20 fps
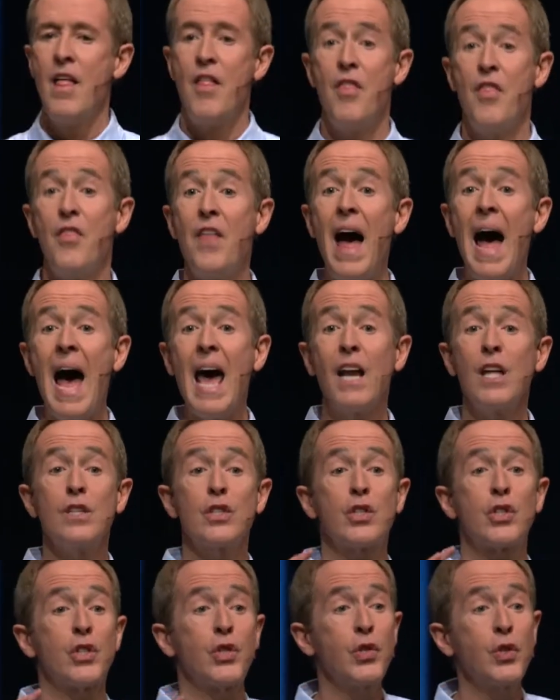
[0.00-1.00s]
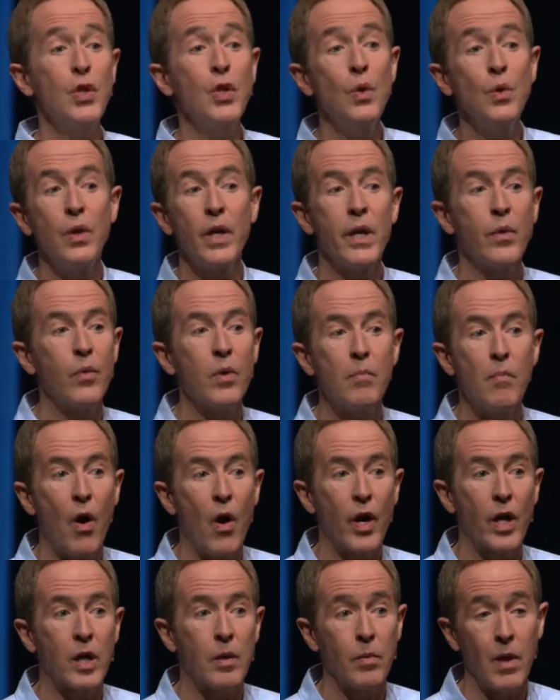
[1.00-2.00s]
that is truly
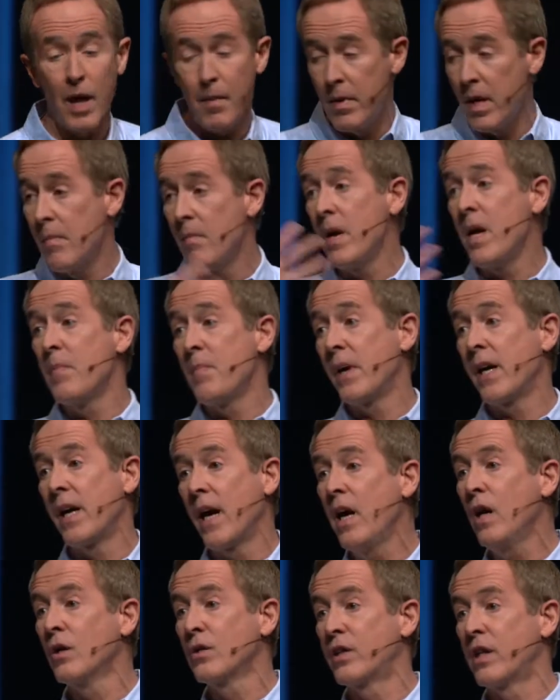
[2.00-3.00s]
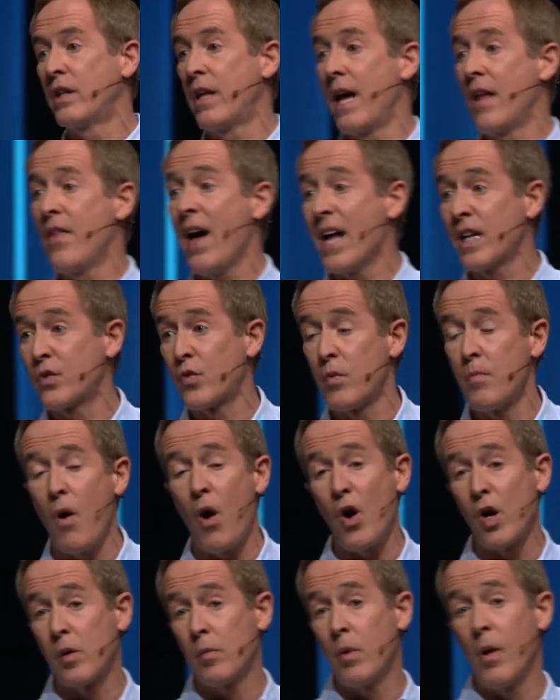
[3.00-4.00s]
remarkable. I mean, me being healed today, that's
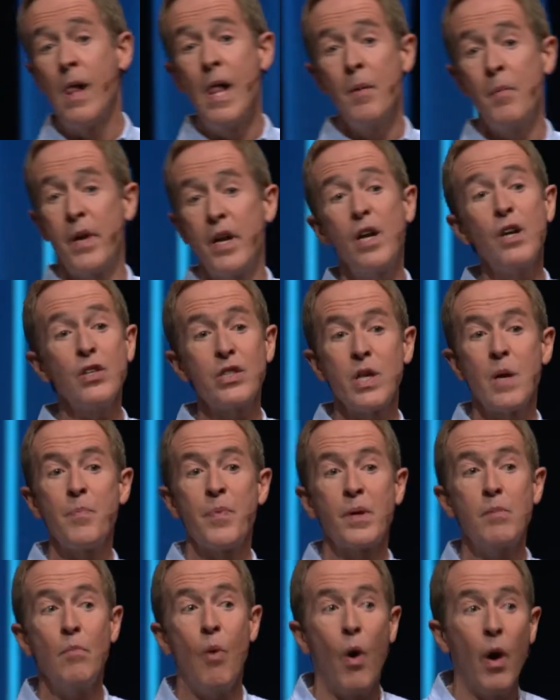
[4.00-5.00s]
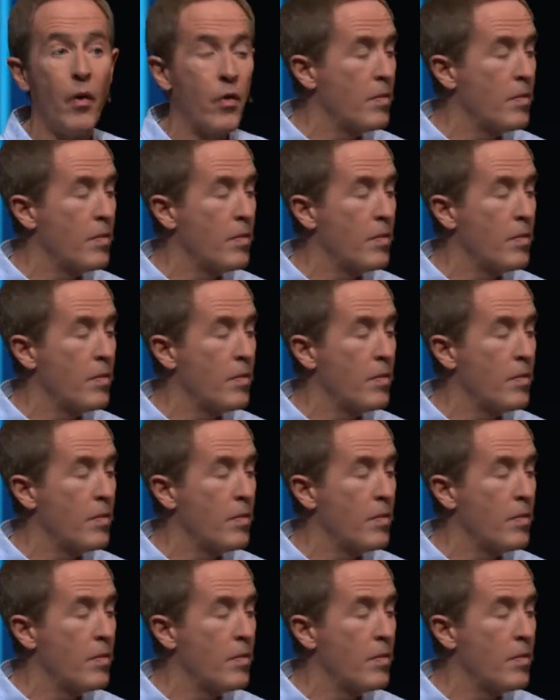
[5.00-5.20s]
remarkable. But here's something more